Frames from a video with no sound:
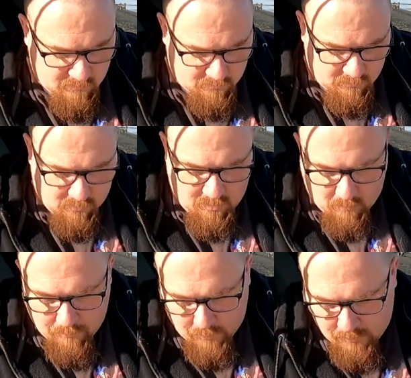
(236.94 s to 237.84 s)
So
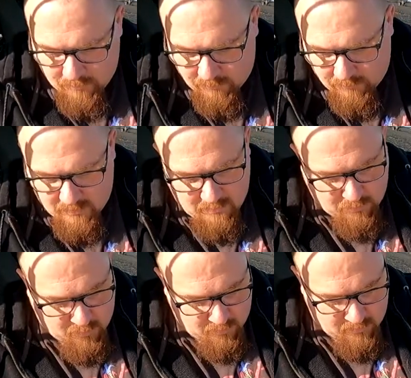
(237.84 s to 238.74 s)
your bonus seed
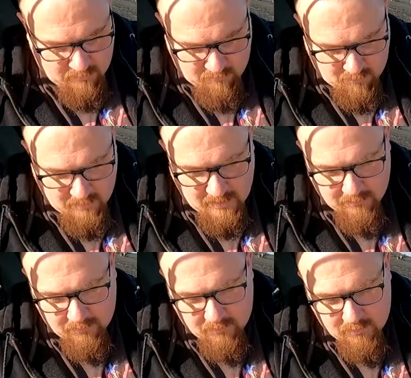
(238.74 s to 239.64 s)
broccoli
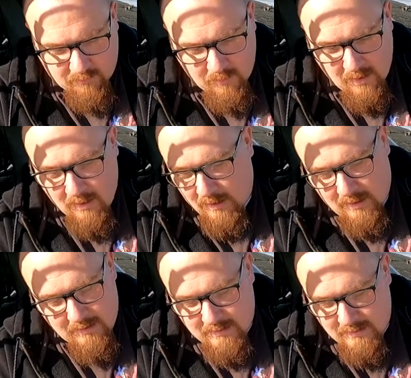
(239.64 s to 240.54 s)
Romanesco.
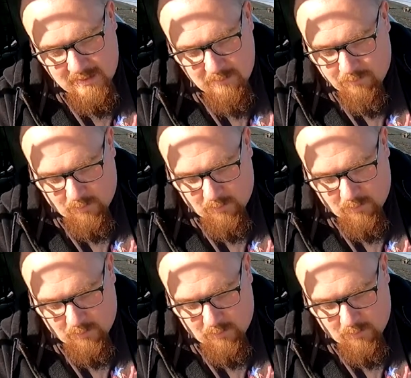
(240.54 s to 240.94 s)
I didn't get